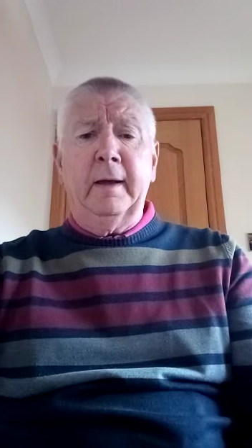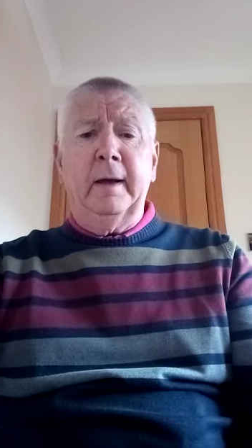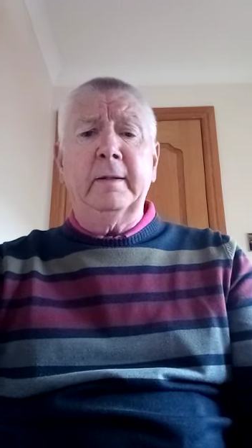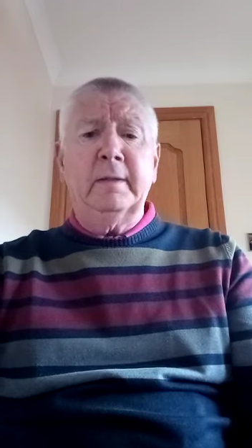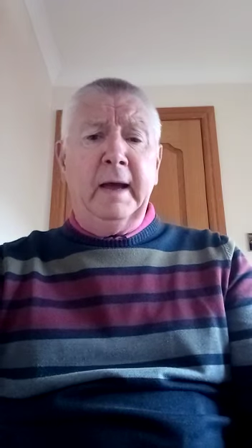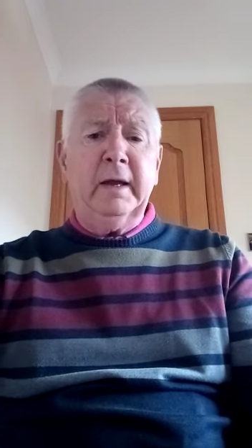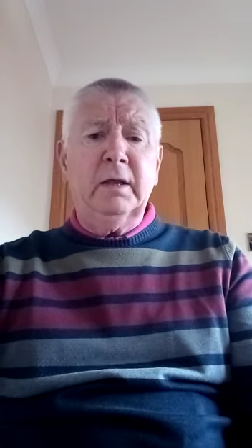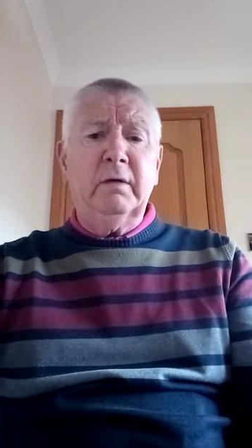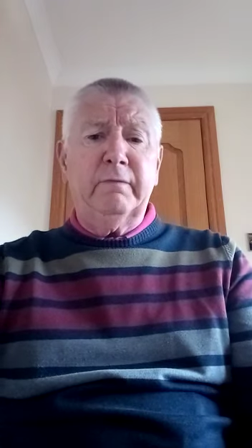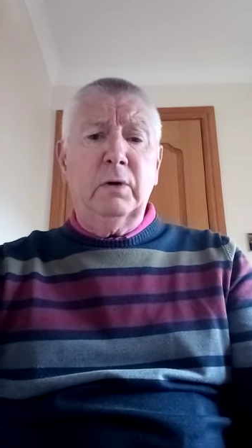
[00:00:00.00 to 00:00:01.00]
And tack ye
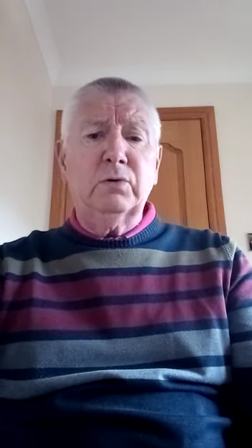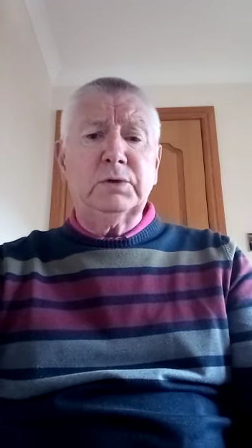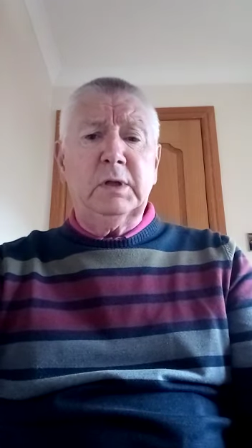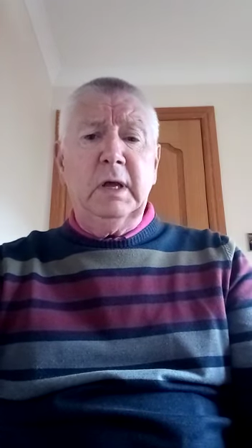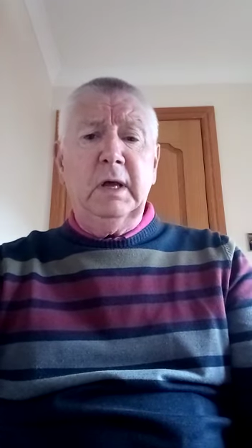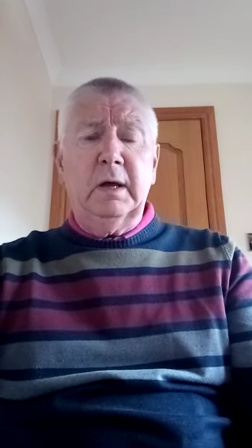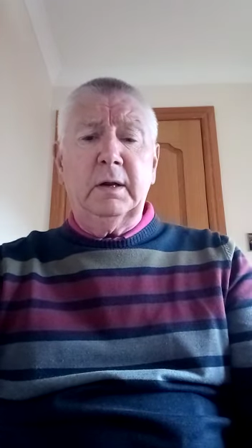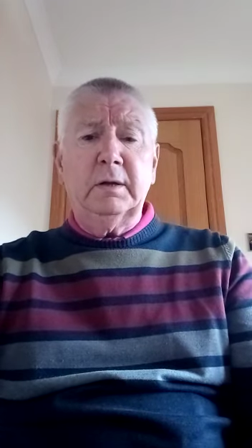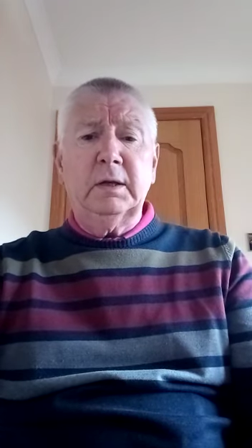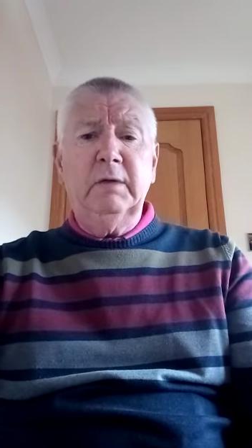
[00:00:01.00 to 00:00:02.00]
the fowls of the air,
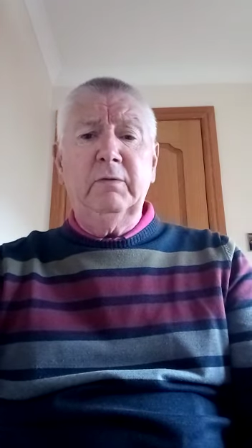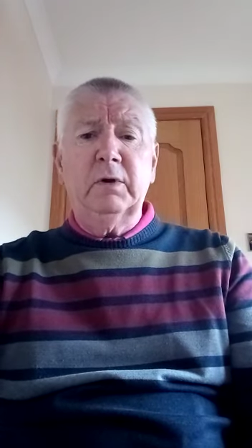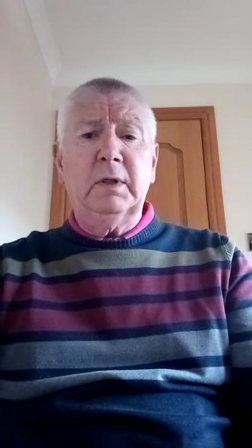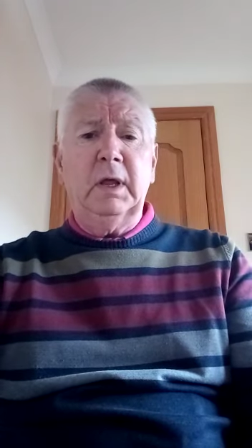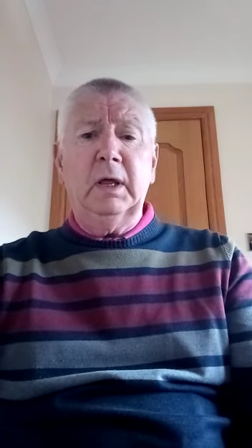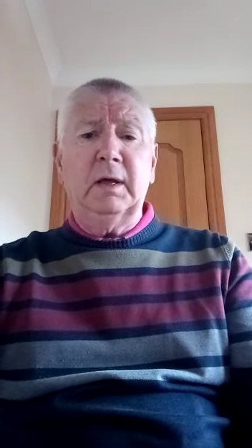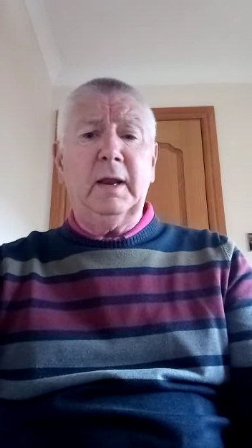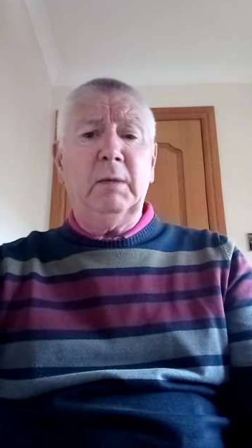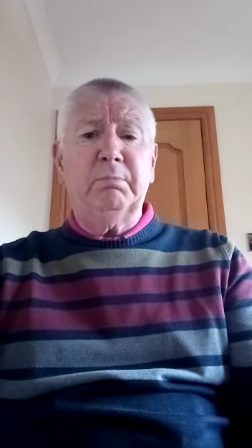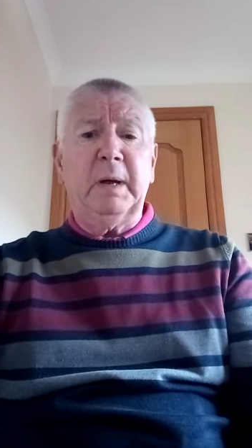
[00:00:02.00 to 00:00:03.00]
even unto
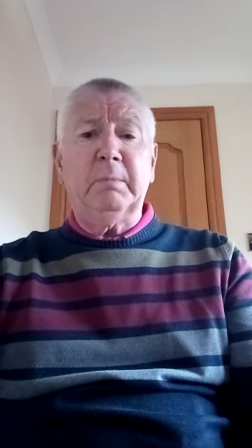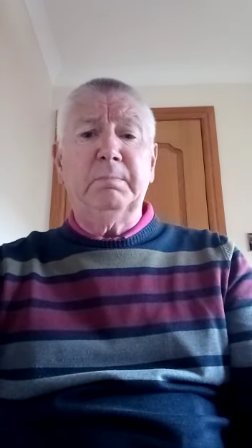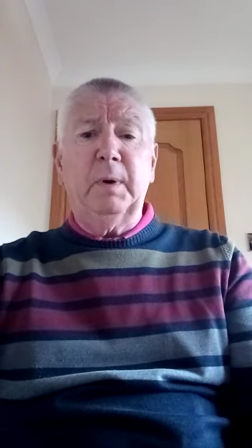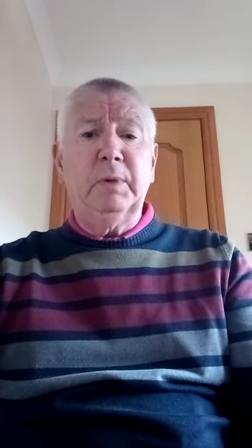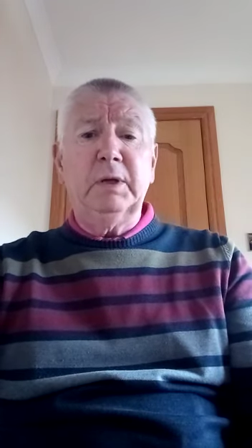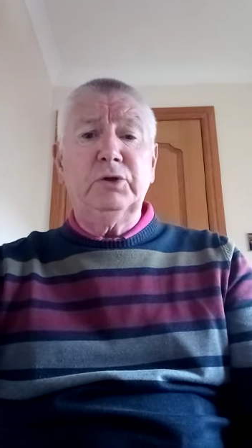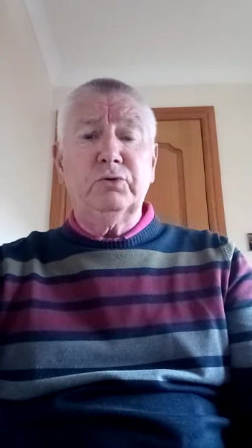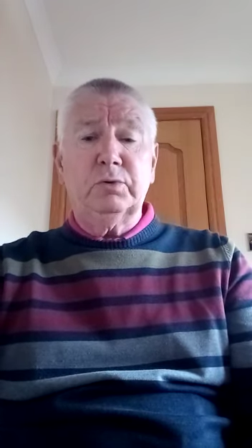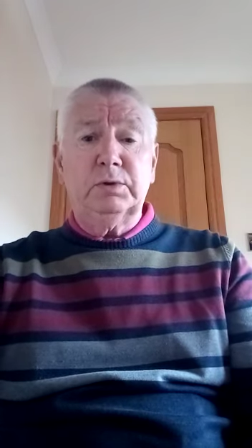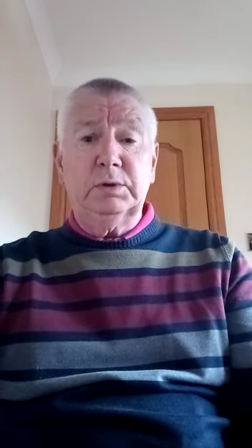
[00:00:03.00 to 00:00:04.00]
great big bubbly
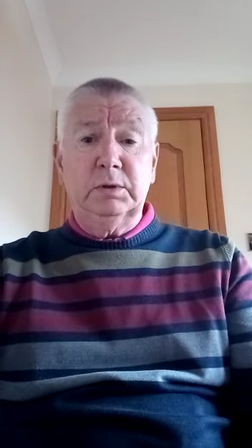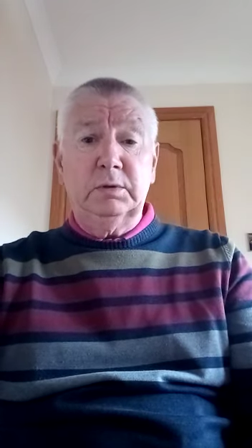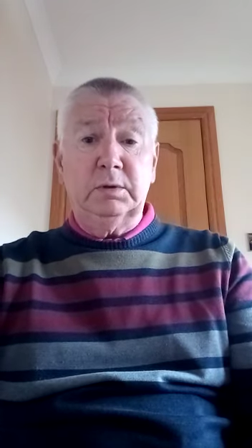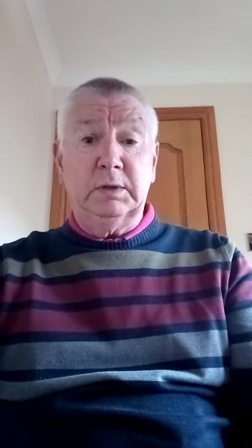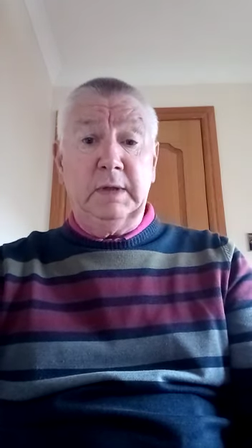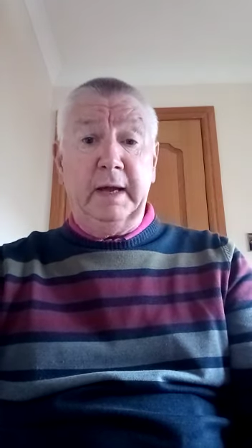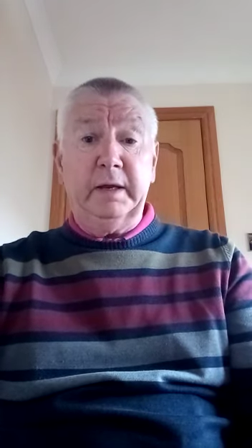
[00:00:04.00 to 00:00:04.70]
jokes, and tack